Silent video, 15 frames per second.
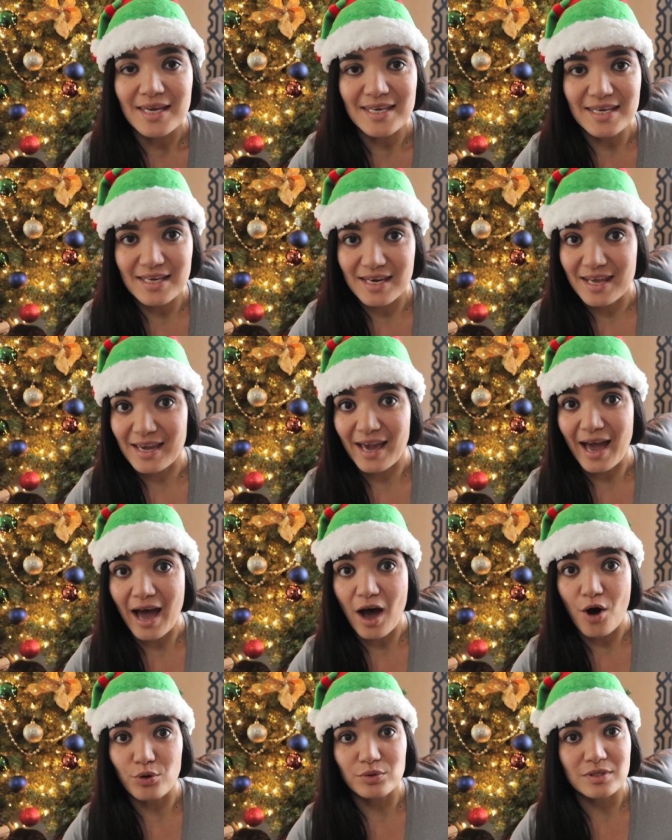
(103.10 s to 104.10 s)
eating
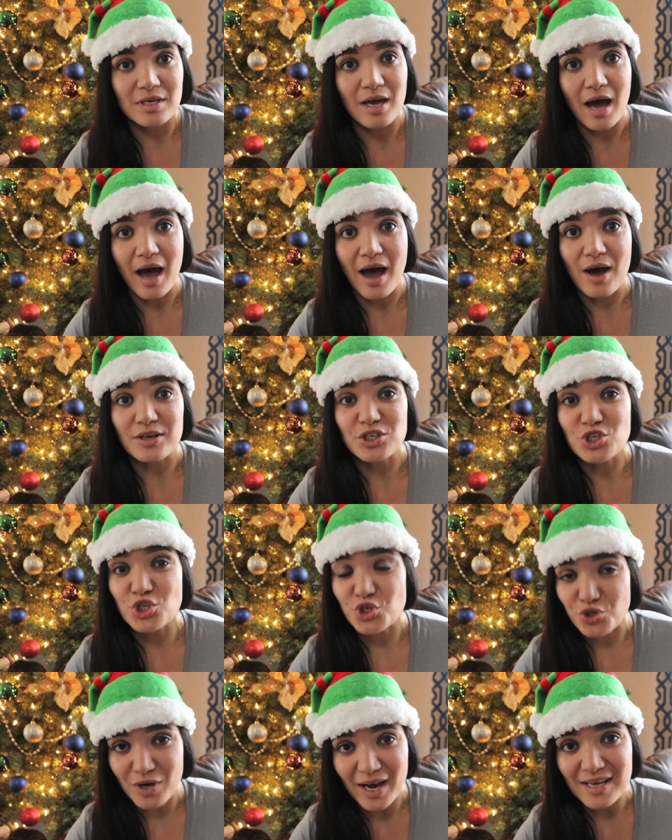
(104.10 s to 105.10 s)
out,
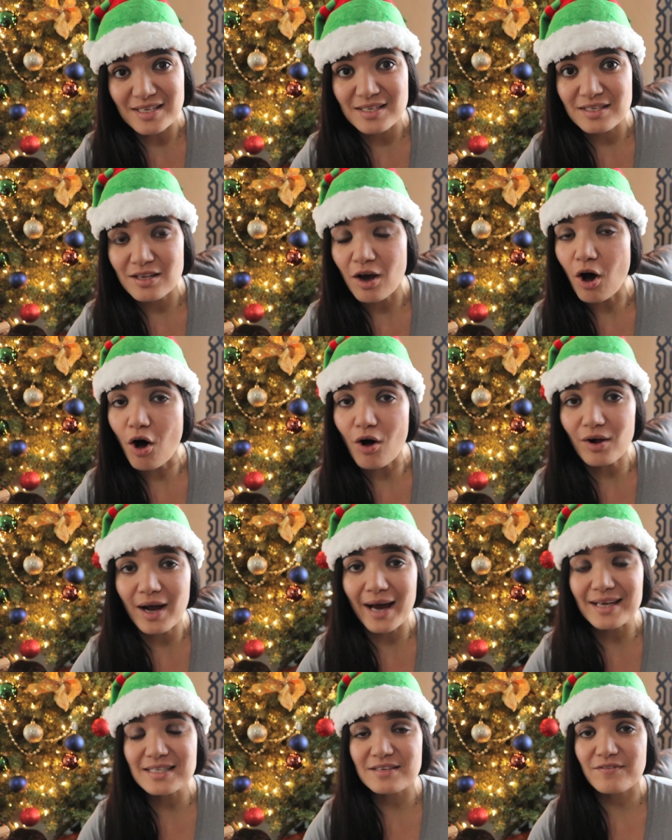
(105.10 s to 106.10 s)
stress, all
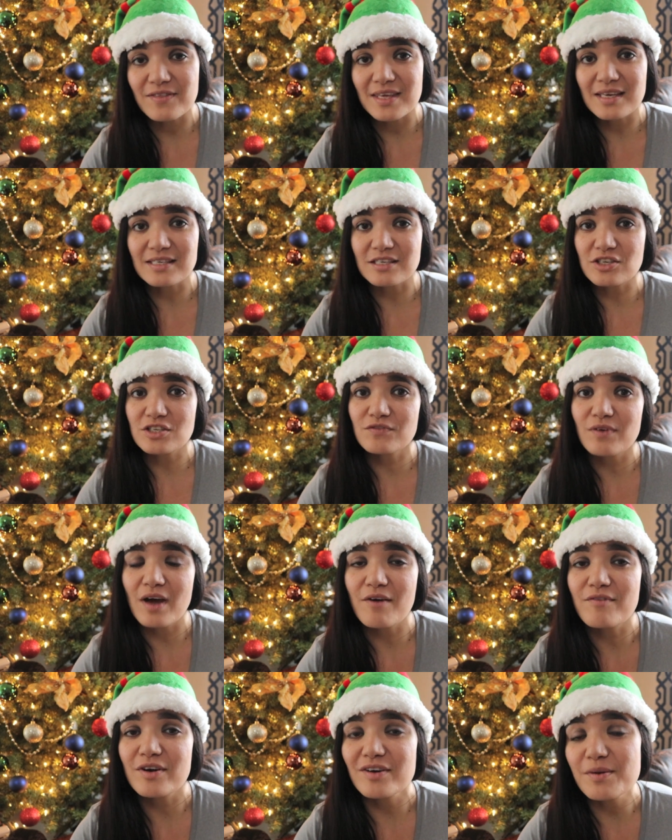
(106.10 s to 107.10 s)
kinds of things, and just
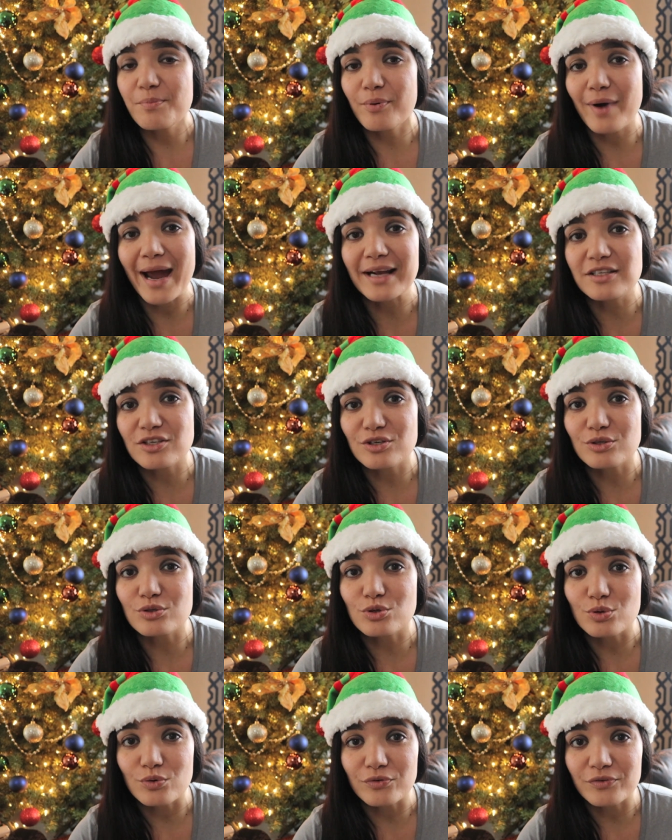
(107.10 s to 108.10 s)
a very practical
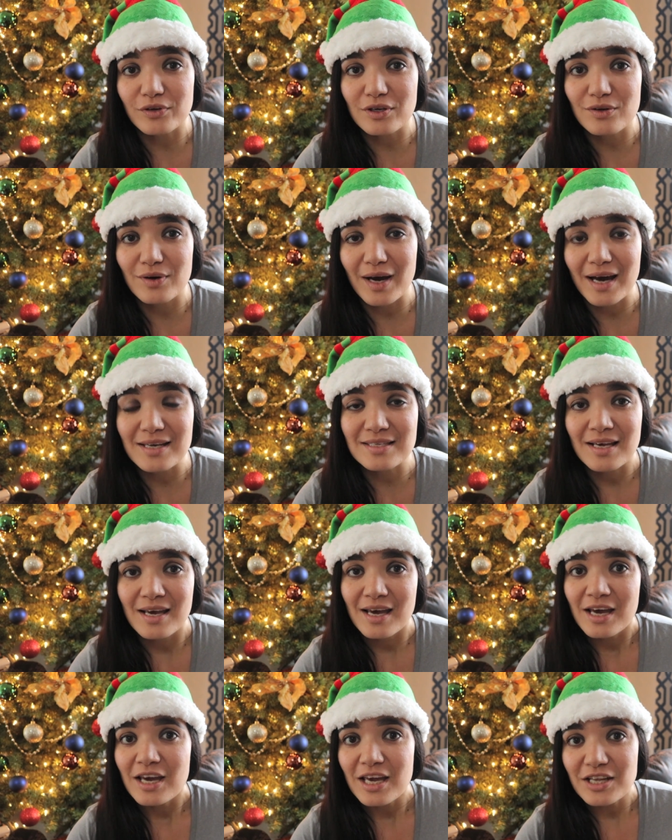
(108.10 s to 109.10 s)
tool for you guys.
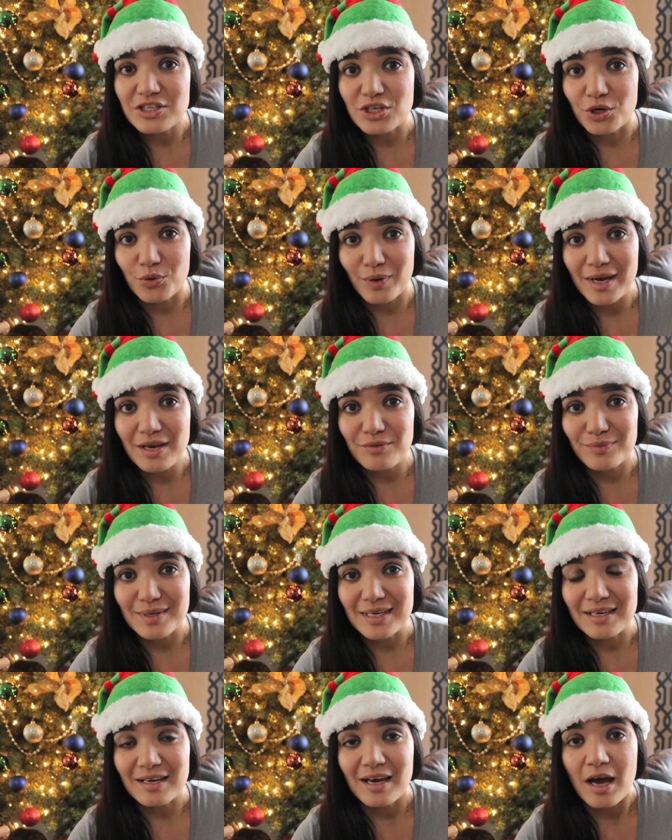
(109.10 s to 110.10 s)
It's a great
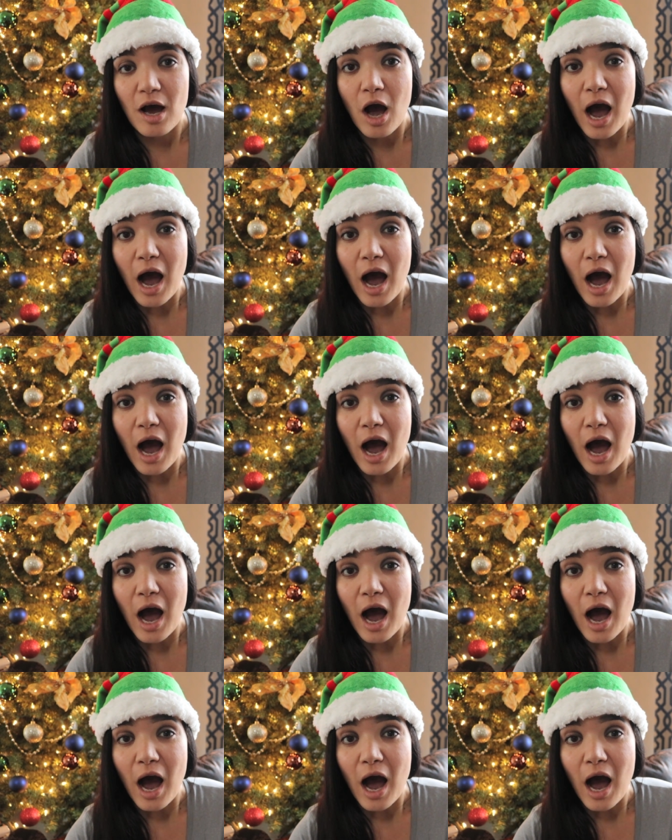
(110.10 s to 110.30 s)
read.